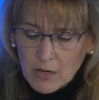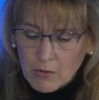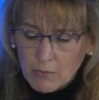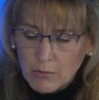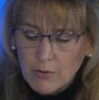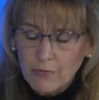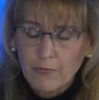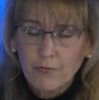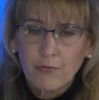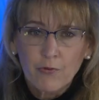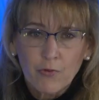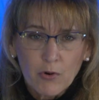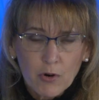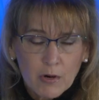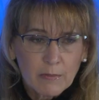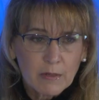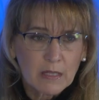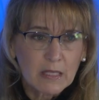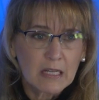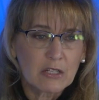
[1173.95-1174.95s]
We're
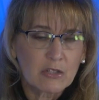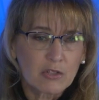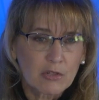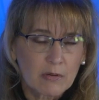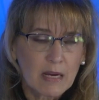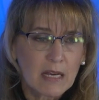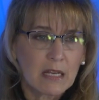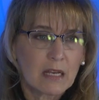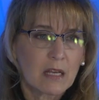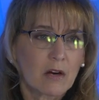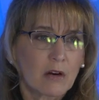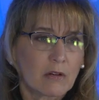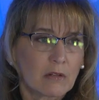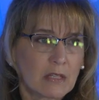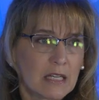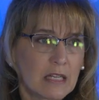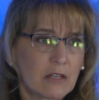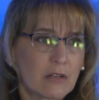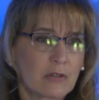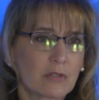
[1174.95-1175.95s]
formally training our
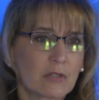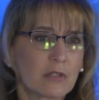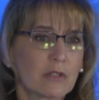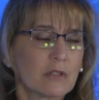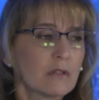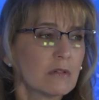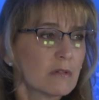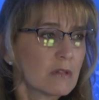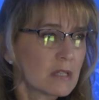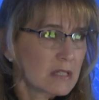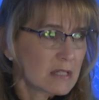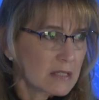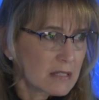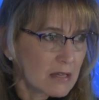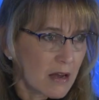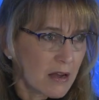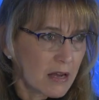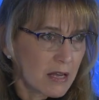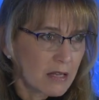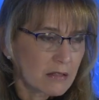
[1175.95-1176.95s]
leaders to the
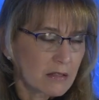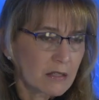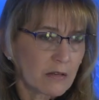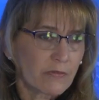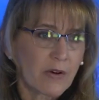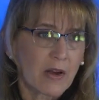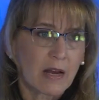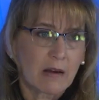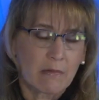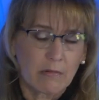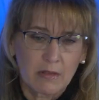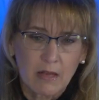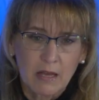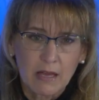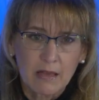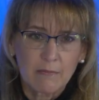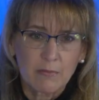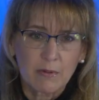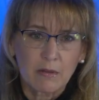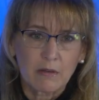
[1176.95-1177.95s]
science of high
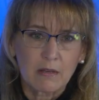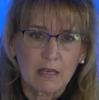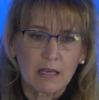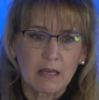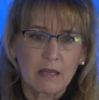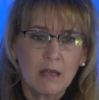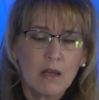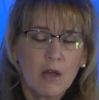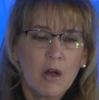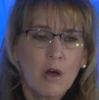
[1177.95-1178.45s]
reliability,